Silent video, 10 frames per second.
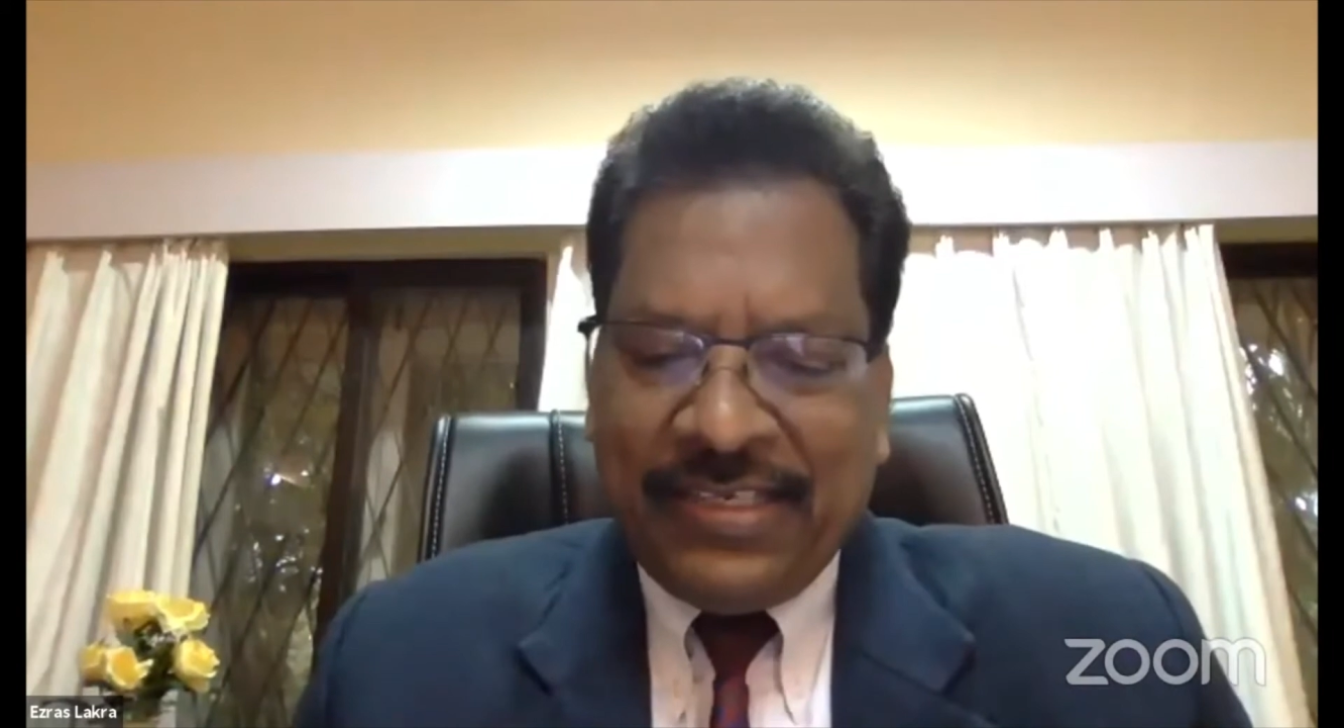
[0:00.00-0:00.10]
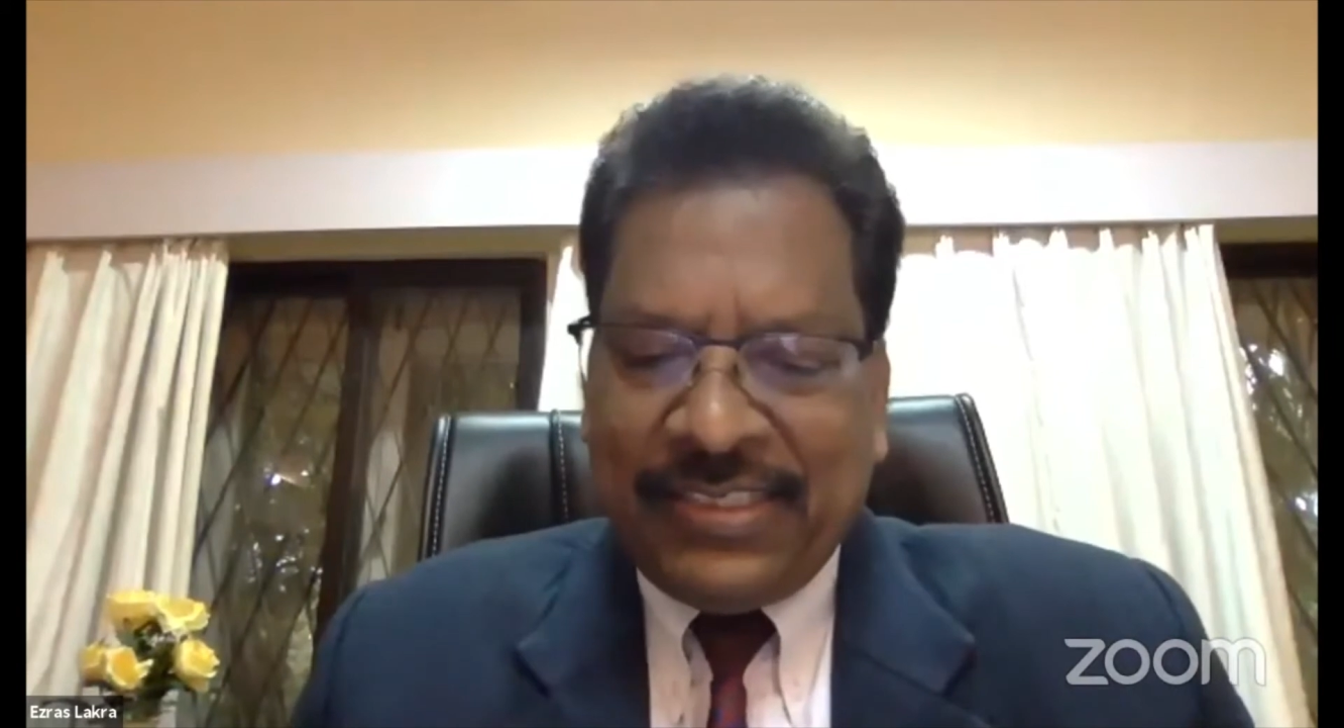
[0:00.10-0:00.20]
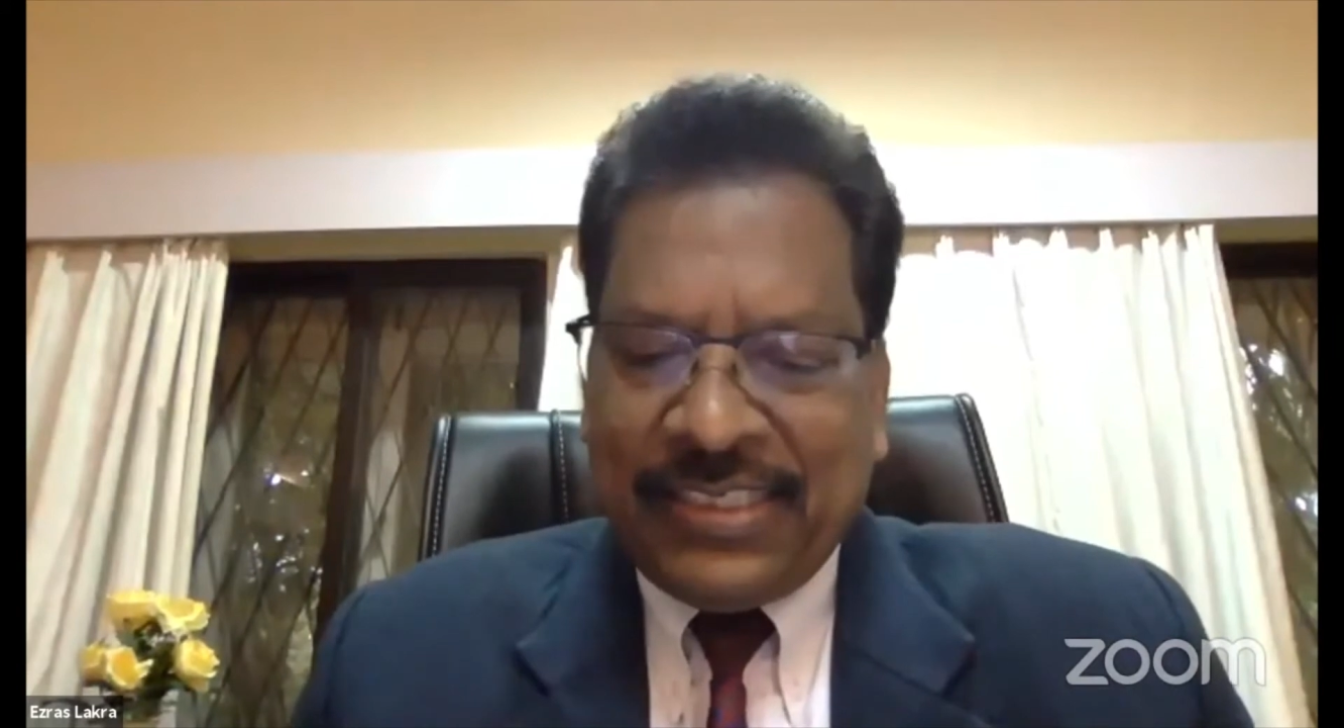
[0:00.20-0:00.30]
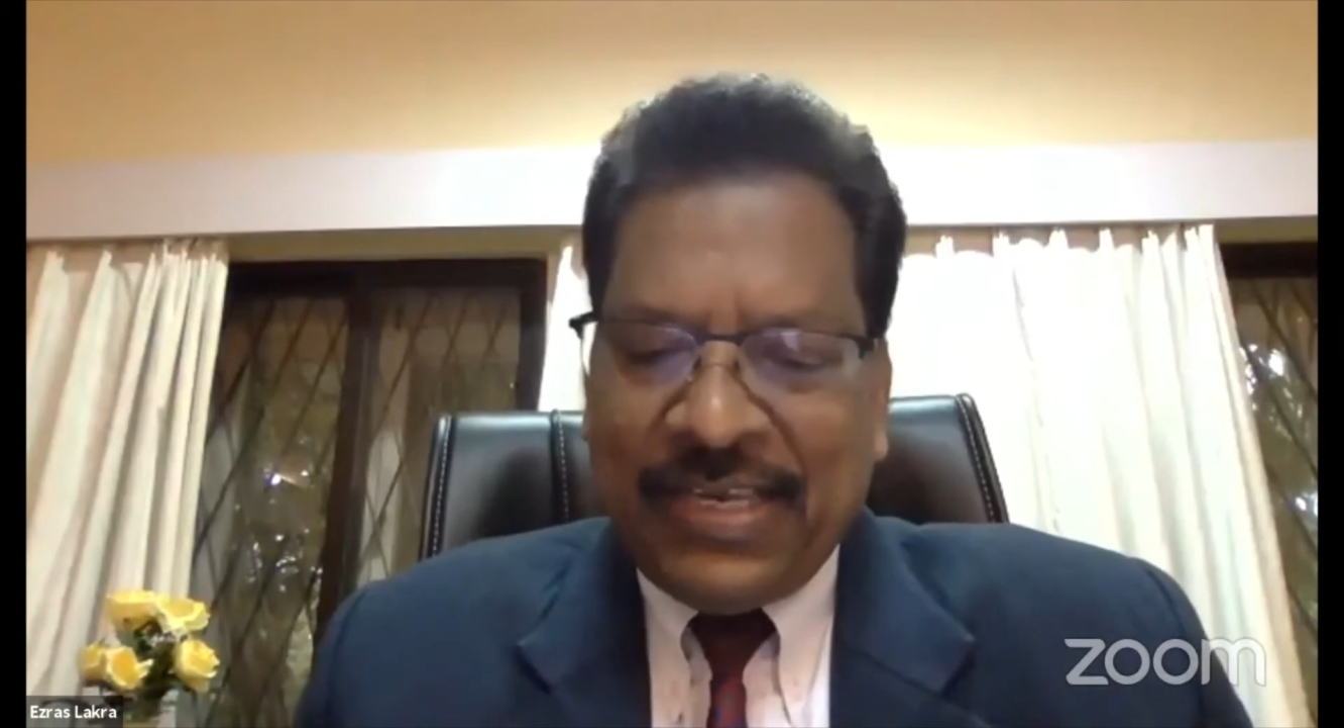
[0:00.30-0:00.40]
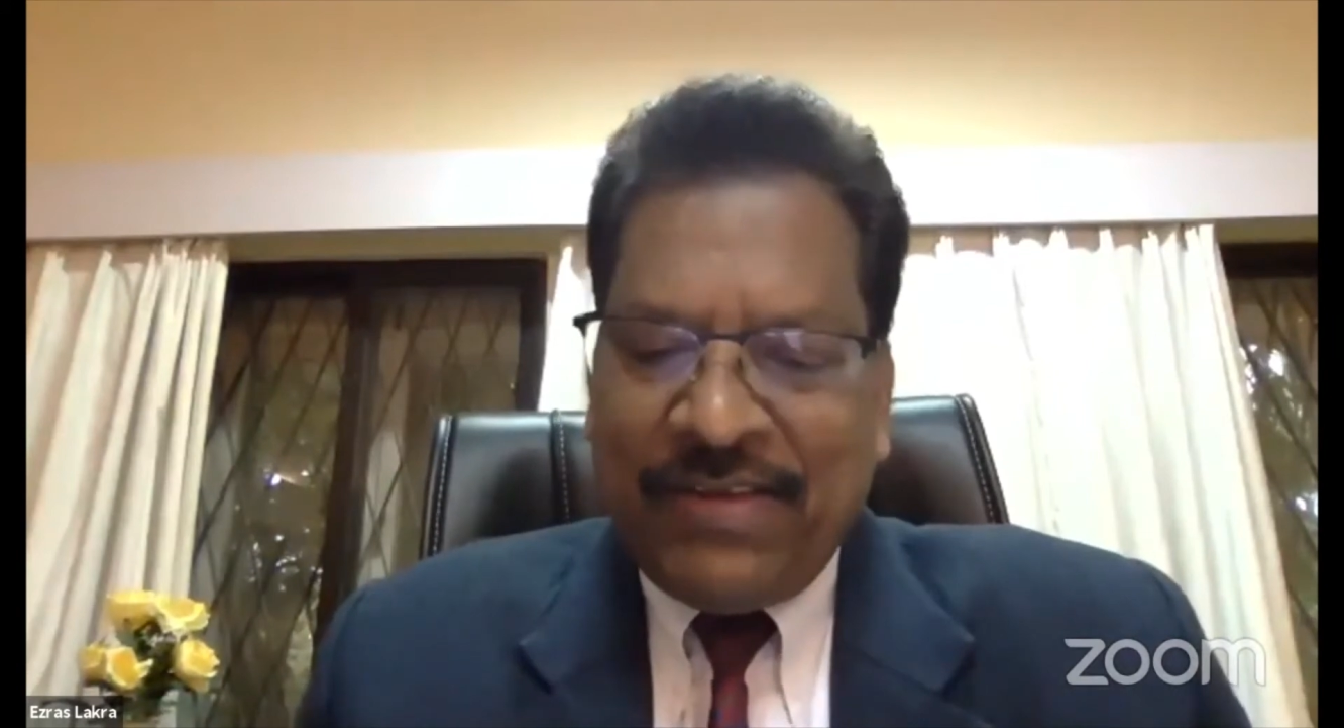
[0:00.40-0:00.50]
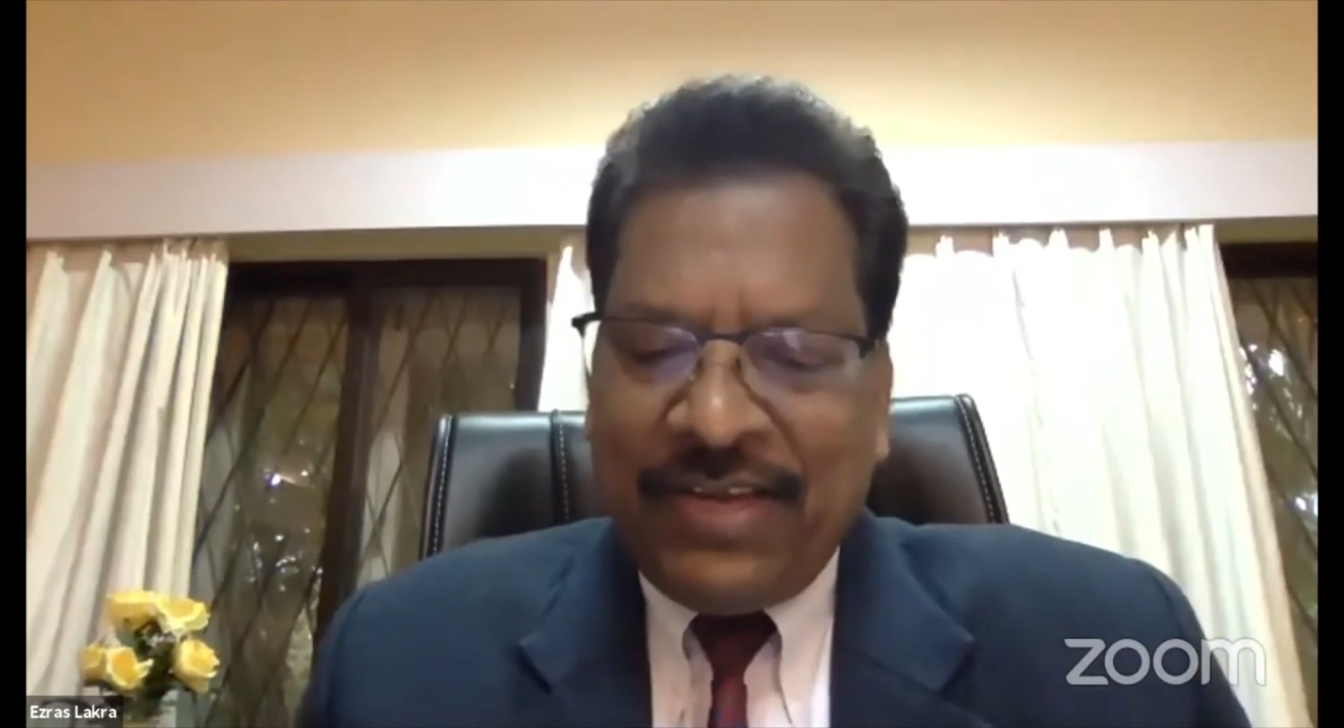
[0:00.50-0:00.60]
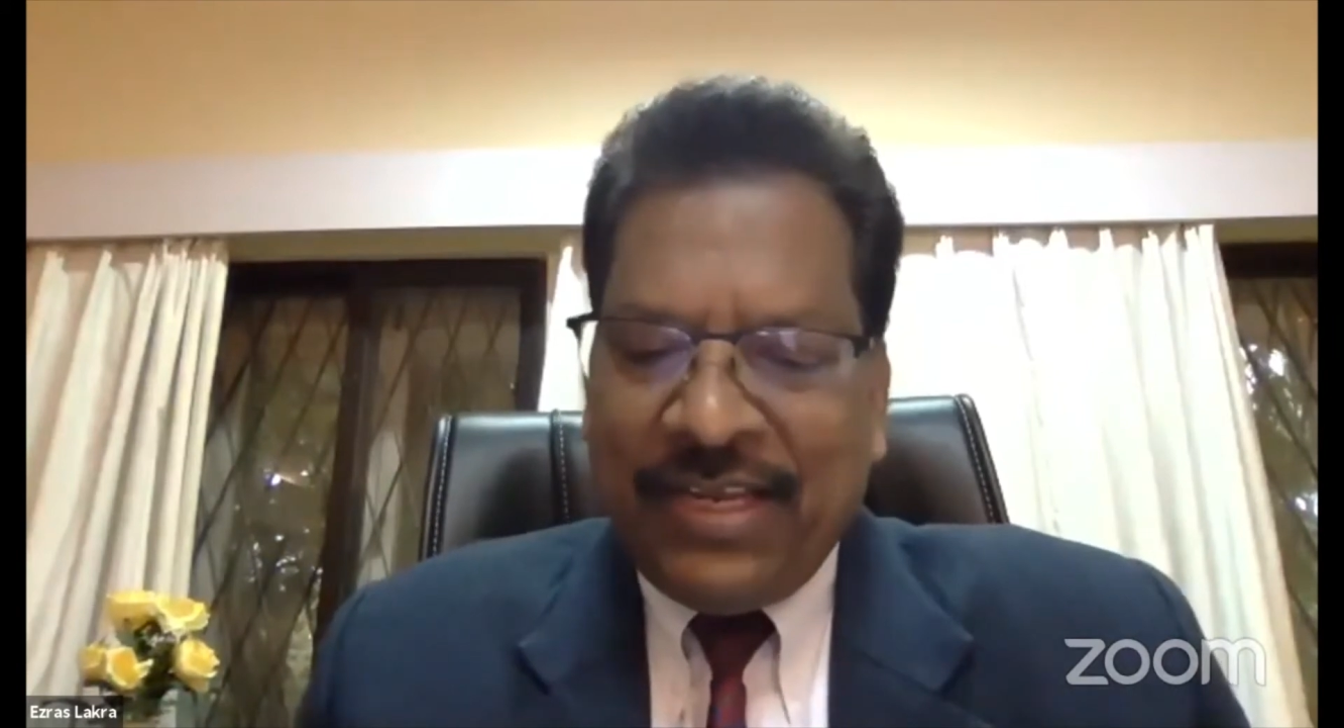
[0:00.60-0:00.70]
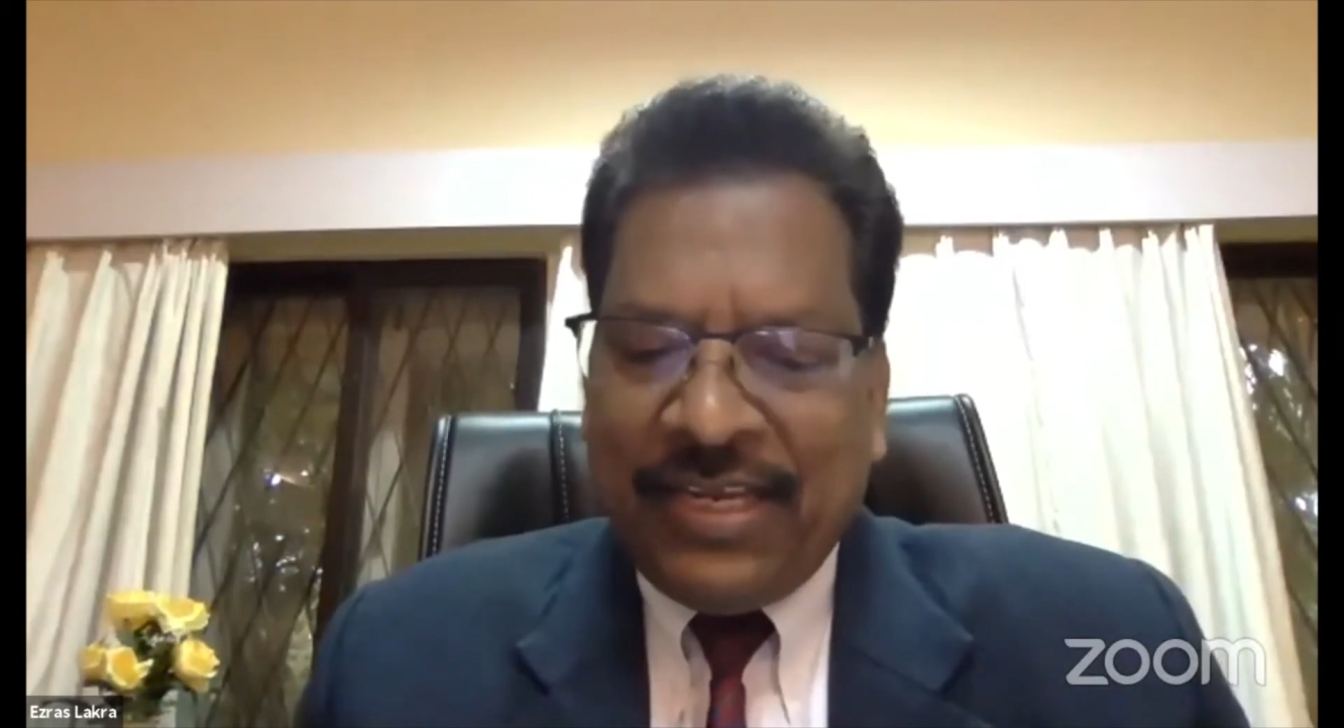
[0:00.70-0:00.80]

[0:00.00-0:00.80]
saving